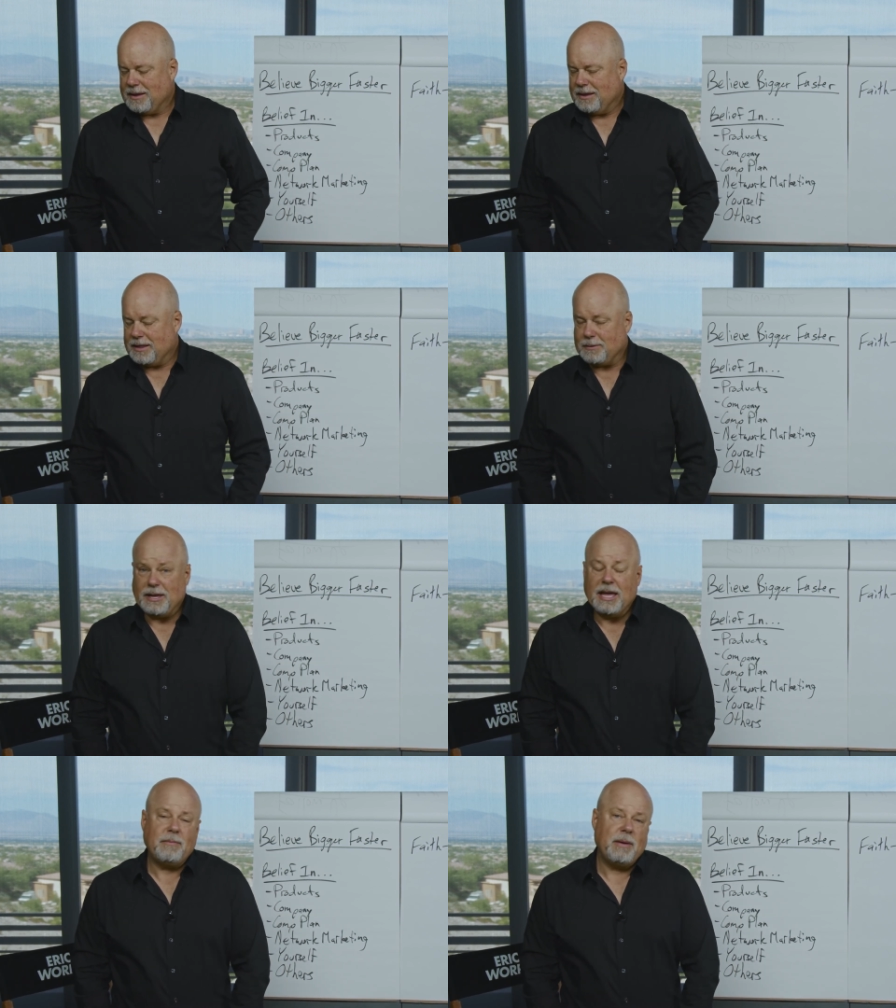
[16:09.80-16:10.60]
At the
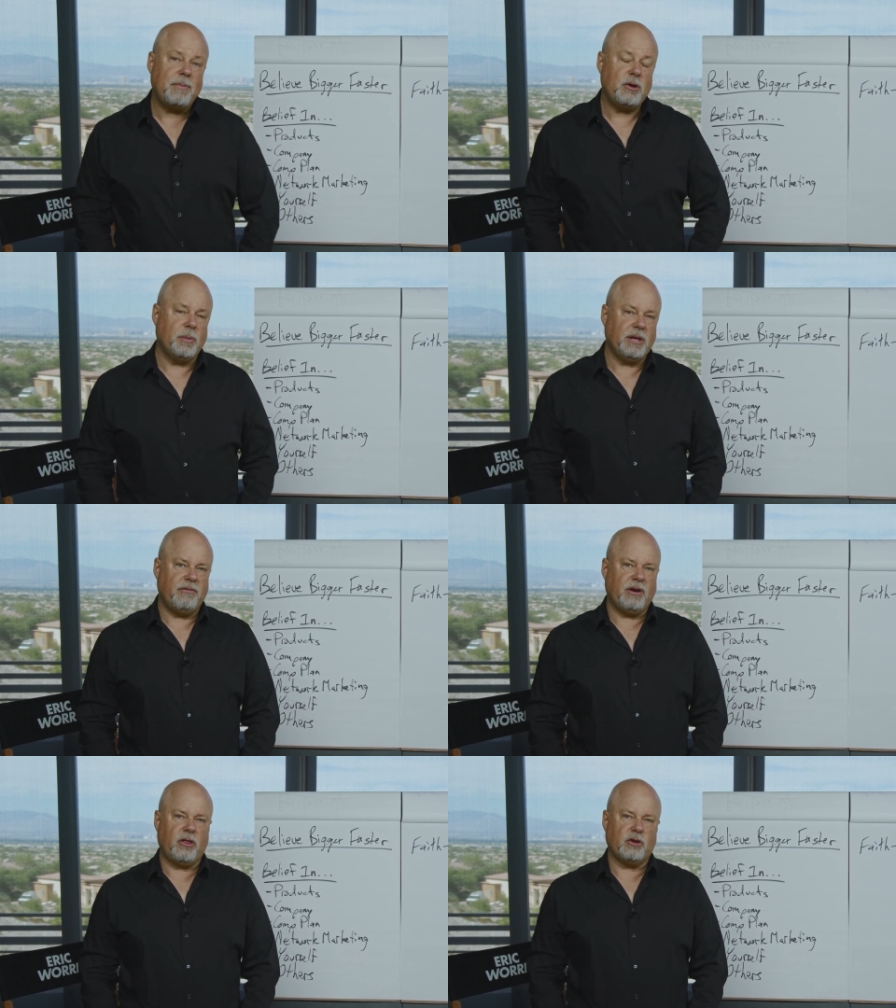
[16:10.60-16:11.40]
beginning, maybe you believe
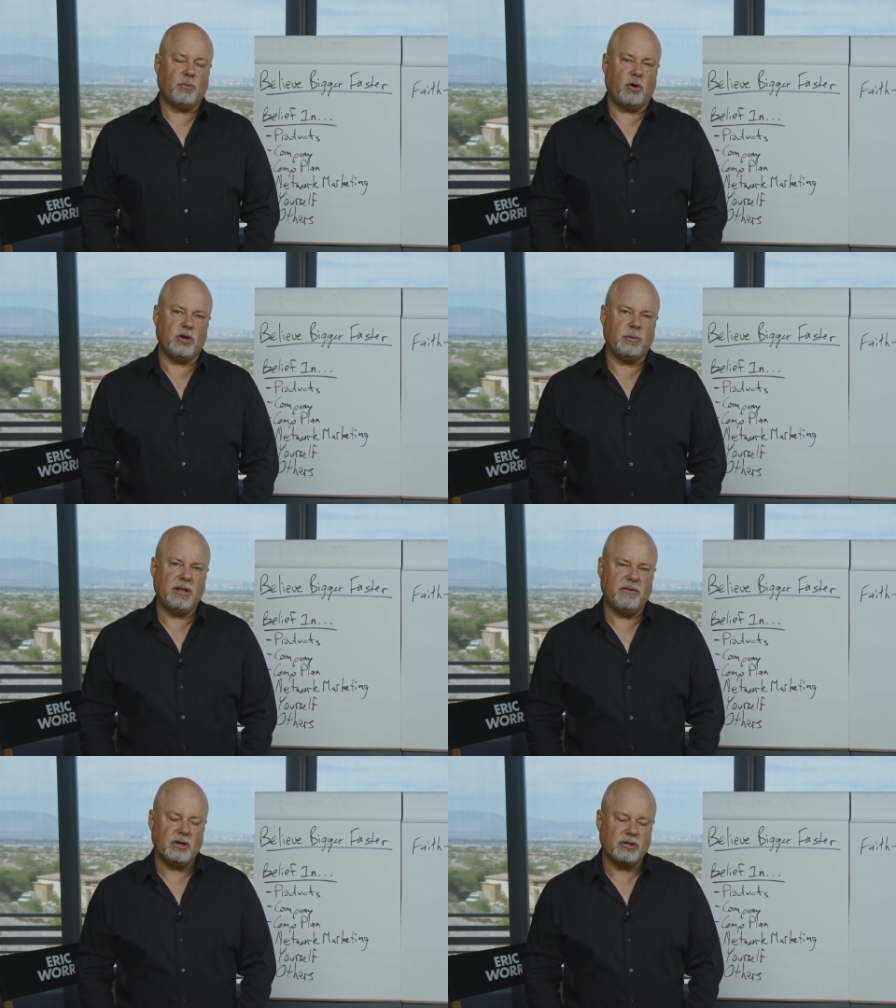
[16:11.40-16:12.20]
in others more than you
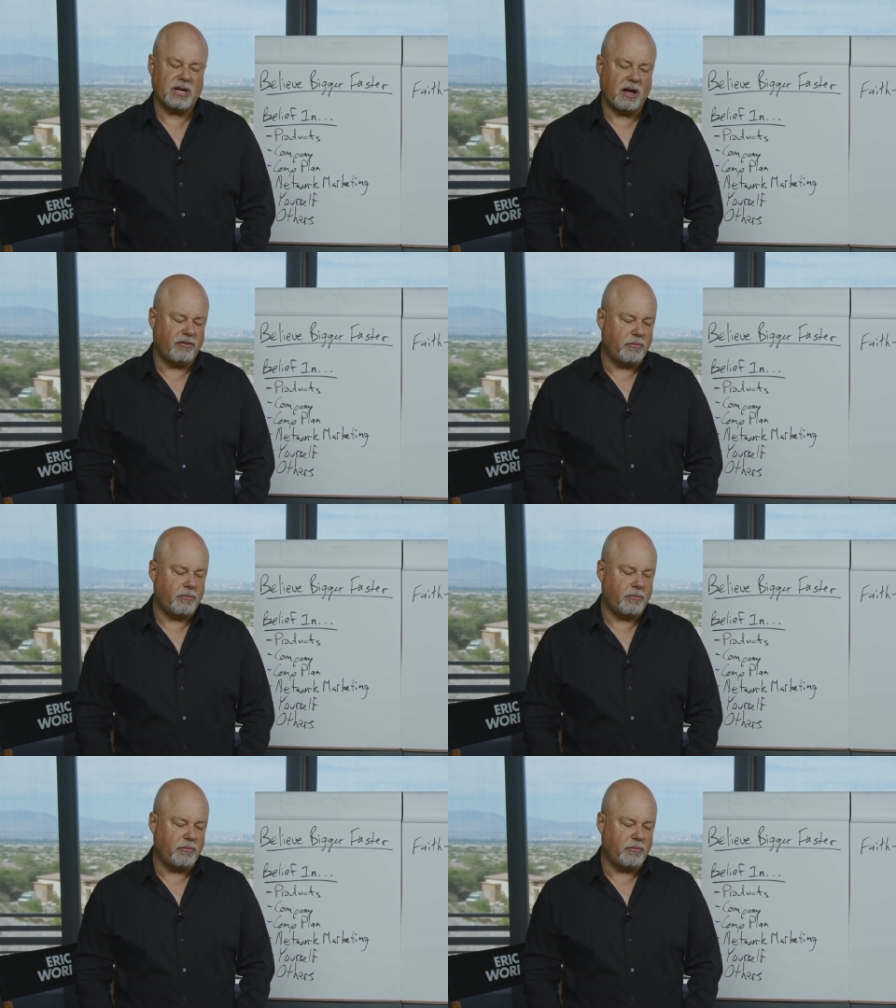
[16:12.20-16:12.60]
believe in yourself.